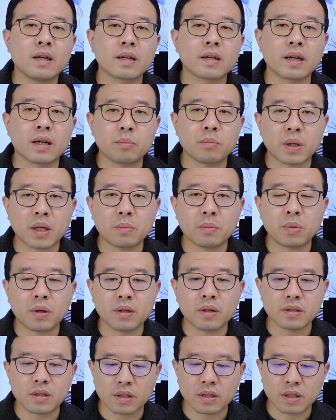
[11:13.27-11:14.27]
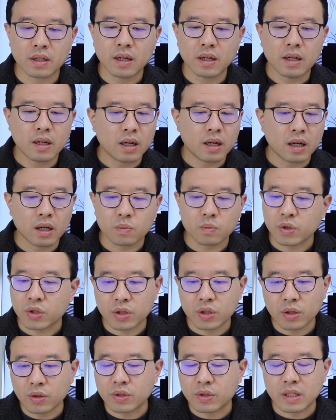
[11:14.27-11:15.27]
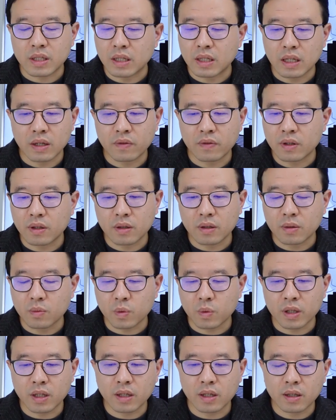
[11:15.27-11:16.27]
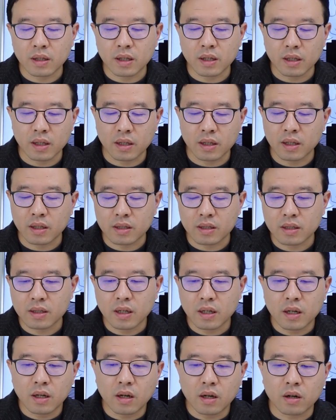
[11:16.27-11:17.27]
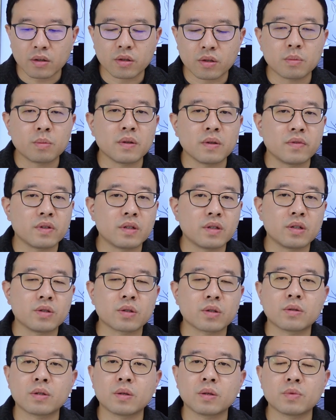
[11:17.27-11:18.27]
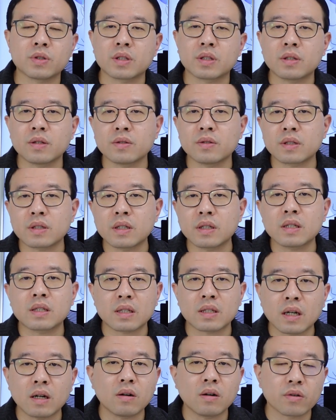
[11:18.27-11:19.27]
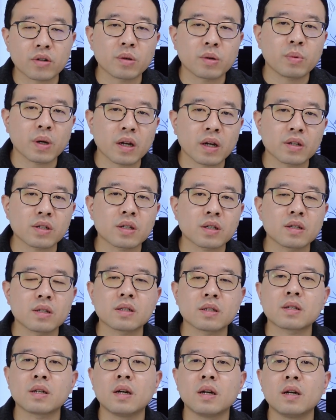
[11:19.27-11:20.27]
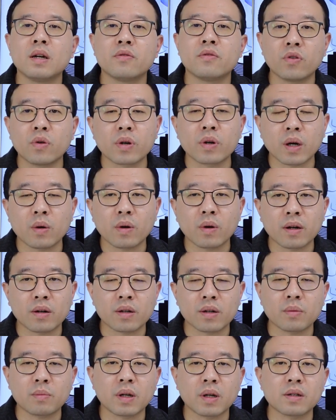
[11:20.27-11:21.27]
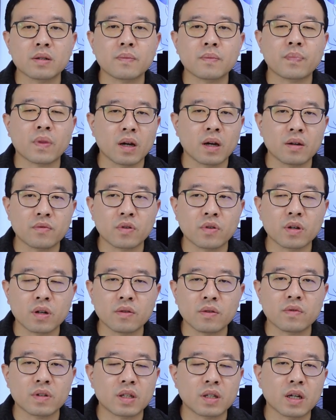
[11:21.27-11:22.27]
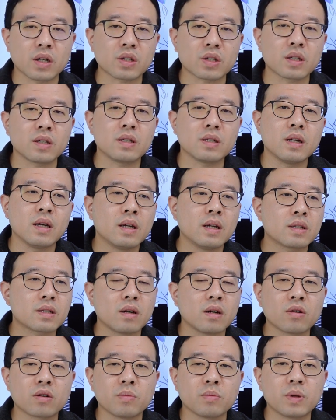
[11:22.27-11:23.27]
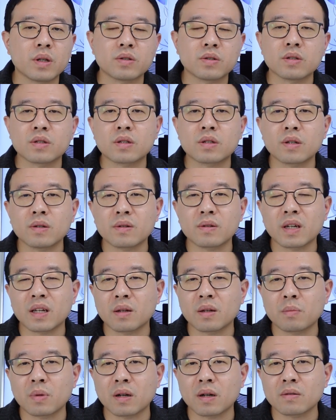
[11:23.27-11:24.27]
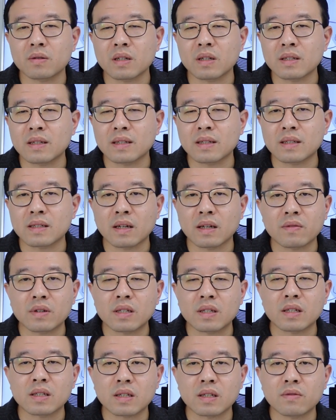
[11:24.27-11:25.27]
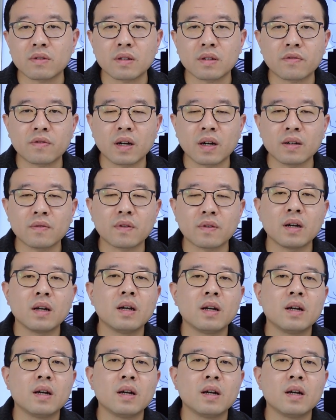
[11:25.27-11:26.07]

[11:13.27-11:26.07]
get better points. We still see even in this October invitation round, we still see some occupations, 491 invitation, some occupations still getting about 70, 75.